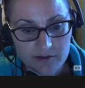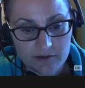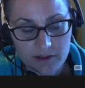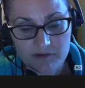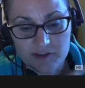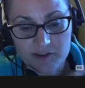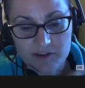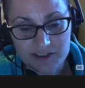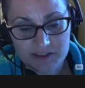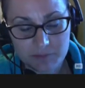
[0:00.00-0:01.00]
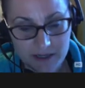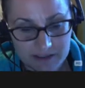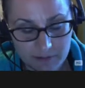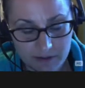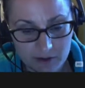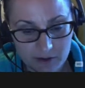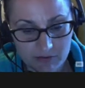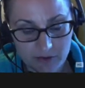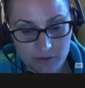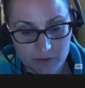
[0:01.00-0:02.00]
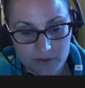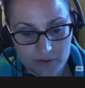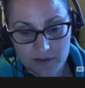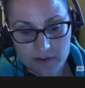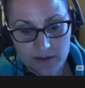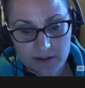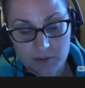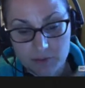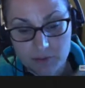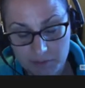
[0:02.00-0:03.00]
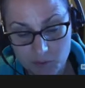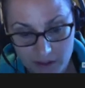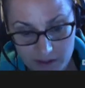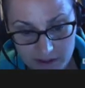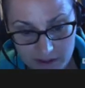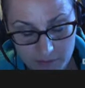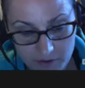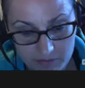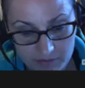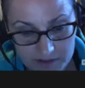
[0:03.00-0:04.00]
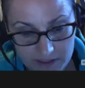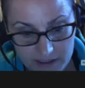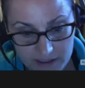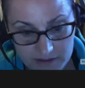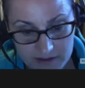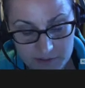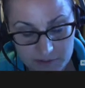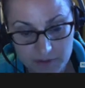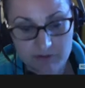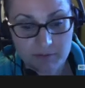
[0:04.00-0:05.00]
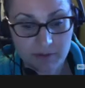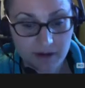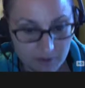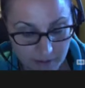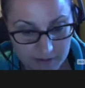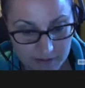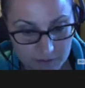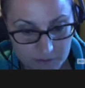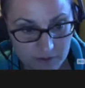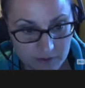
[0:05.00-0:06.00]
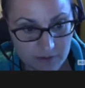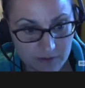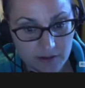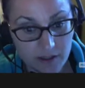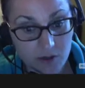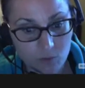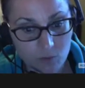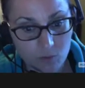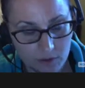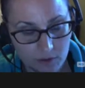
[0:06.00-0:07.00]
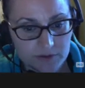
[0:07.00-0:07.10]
if Virgin buys a microphone, it probably will end up on our fixed assets, but if Mike buys one, it won't.